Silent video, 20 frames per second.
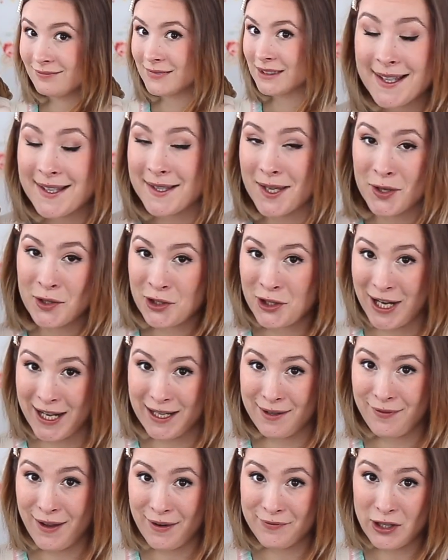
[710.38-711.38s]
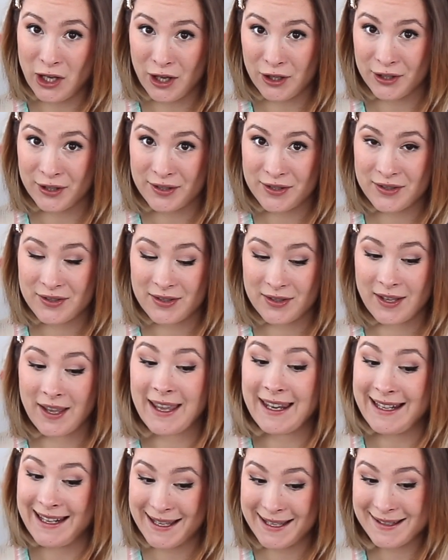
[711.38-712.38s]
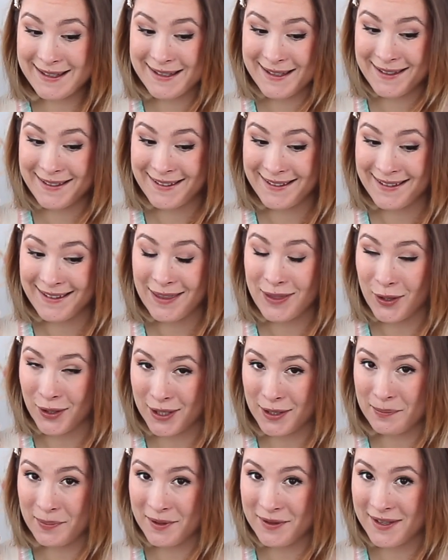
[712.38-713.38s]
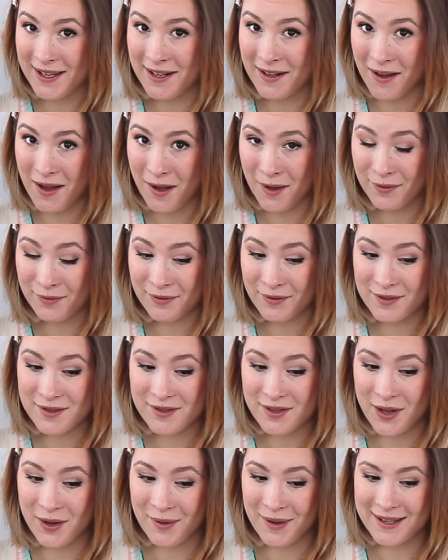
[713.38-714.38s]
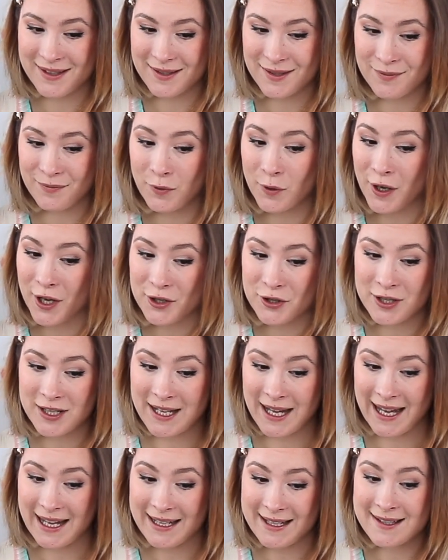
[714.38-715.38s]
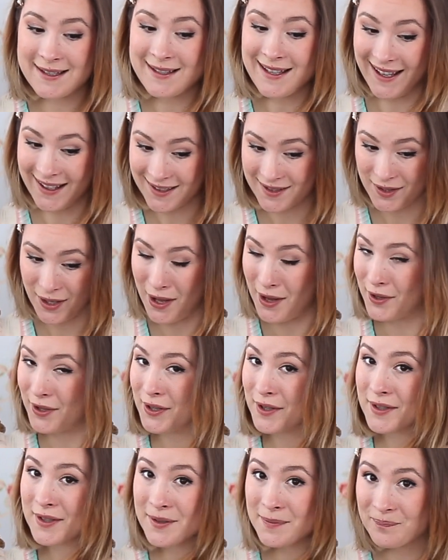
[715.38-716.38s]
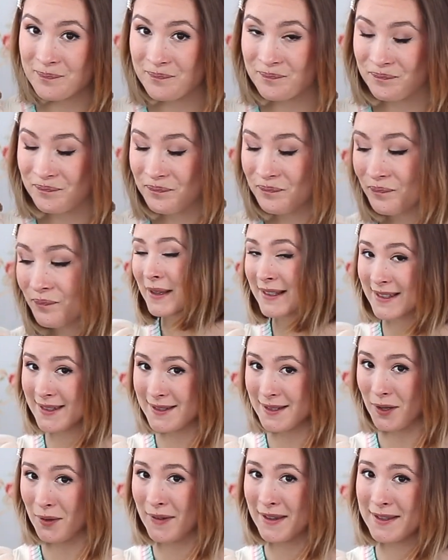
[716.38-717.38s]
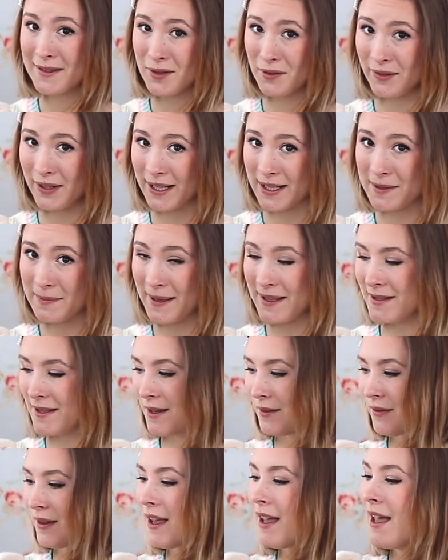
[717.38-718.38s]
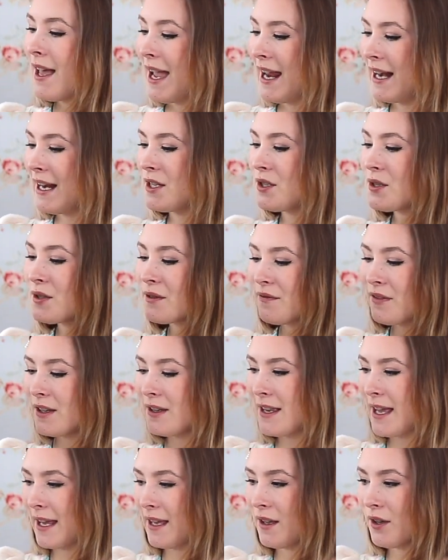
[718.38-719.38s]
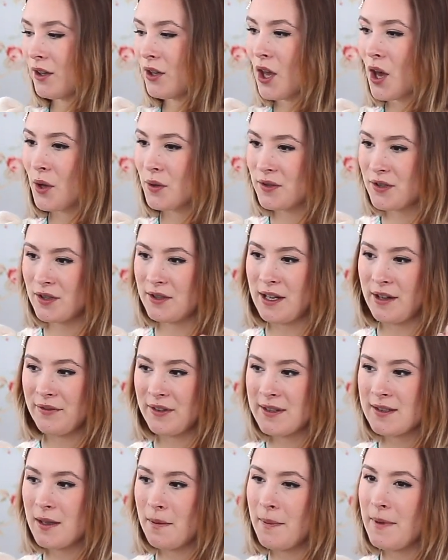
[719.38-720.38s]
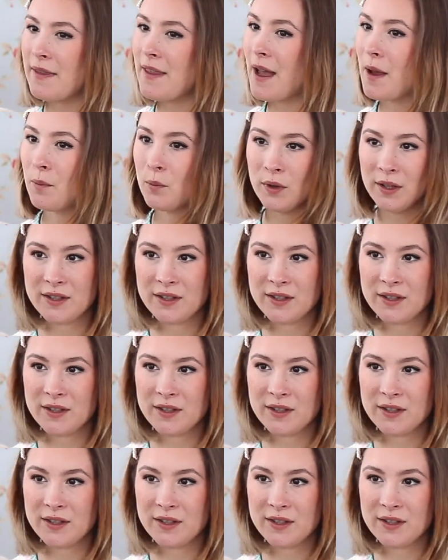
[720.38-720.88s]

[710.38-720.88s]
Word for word: six hundred ninety-five dollars. It is thirty percent off, so it's four hundred eighty-six dollars. But still, that's still very expensive. And I do feel like coats are definitely something that I'm